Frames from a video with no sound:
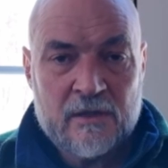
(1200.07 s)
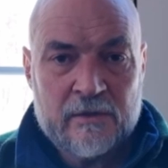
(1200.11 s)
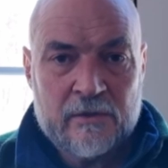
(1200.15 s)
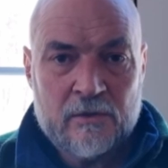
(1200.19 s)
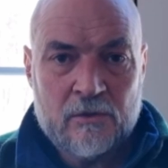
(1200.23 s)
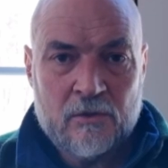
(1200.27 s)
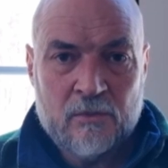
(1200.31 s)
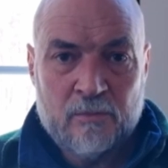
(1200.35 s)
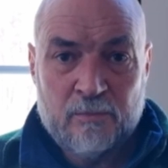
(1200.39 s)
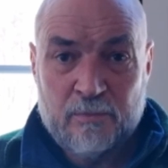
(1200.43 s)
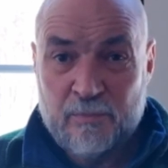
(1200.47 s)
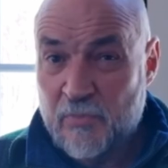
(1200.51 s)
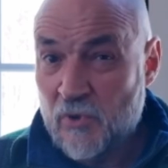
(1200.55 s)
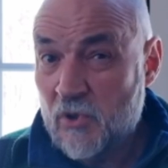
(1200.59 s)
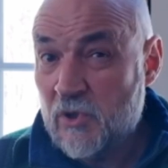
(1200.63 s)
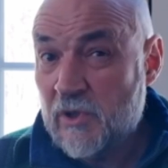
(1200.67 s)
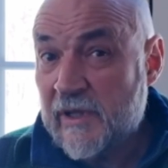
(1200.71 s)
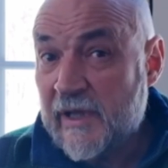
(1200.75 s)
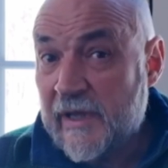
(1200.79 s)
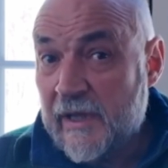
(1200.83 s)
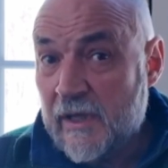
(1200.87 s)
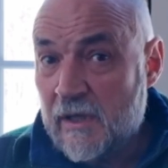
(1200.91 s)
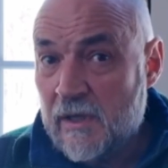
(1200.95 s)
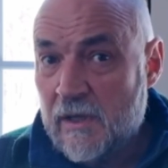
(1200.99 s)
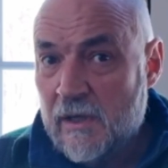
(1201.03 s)
like a little
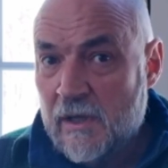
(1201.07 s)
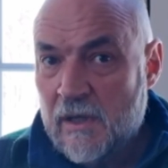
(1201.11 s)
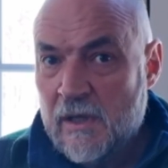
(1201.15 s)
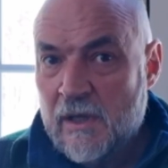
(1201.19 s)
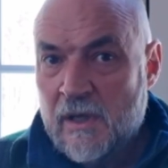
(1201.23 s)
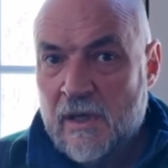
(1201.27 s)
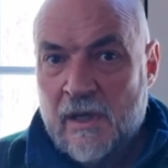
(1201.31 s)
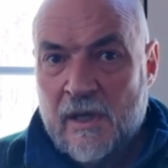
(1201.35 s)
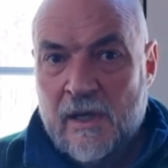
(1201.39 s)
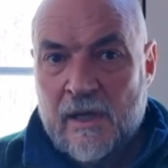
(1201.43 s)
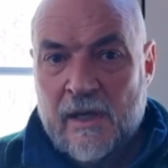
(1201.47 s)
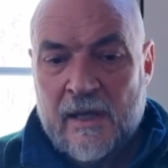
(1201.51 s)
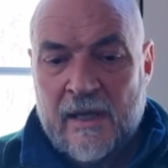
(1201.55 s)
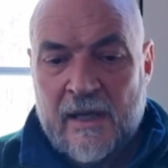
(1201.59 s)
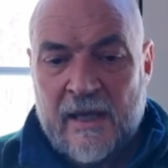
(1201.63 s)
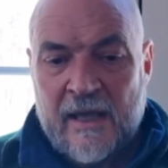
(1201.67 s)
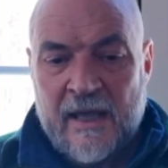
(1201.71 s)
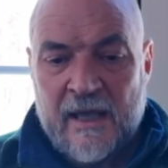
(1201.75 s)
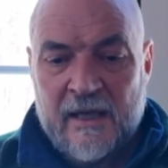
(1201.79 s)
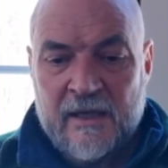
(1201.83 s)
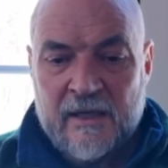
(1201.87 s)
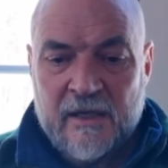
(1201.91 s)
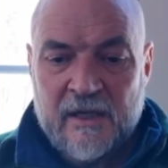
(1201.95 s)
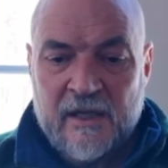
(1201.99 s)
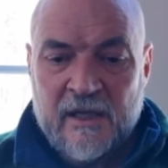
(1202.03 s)
bullet
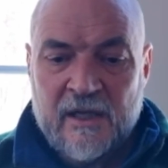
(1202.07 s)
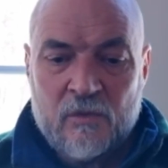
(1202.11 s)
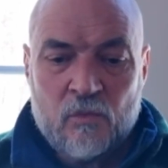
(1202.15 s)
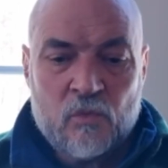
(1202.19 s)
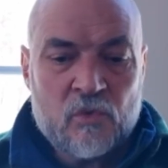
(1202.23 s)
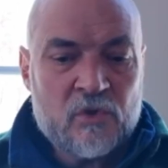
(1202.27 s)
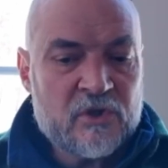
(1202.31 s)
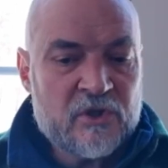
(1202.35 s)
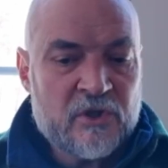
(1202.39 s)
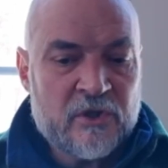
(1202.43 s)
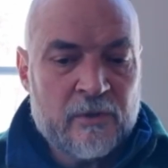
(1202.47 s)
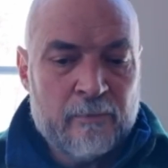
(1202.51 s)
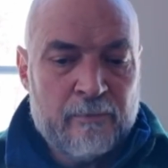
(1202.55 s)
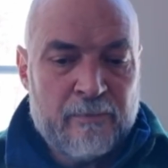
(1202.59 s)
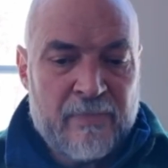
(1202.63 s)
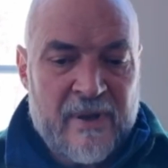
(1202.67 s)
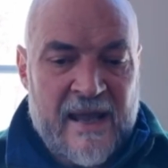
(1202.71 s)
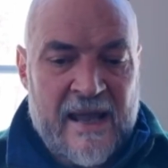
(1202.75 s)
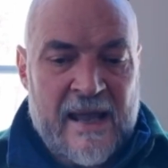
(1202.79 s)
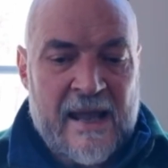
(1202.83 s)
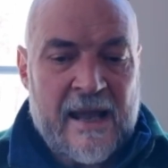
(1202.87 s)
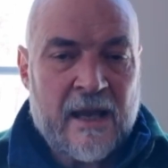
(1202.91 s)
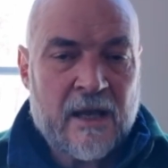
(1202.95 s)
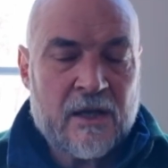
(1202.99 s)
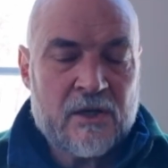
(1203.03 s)
and it will
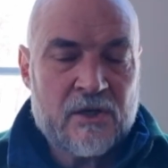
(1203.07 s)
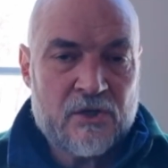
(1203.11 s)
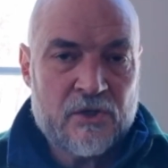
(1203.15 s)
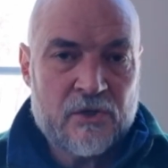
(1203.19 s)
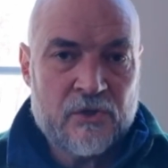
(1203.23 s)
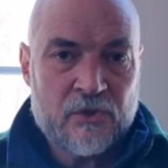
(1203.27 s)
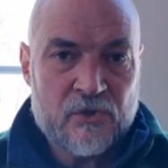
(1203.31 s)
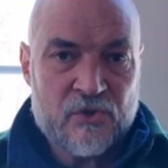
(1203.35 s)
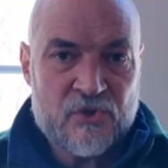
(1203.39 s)
compact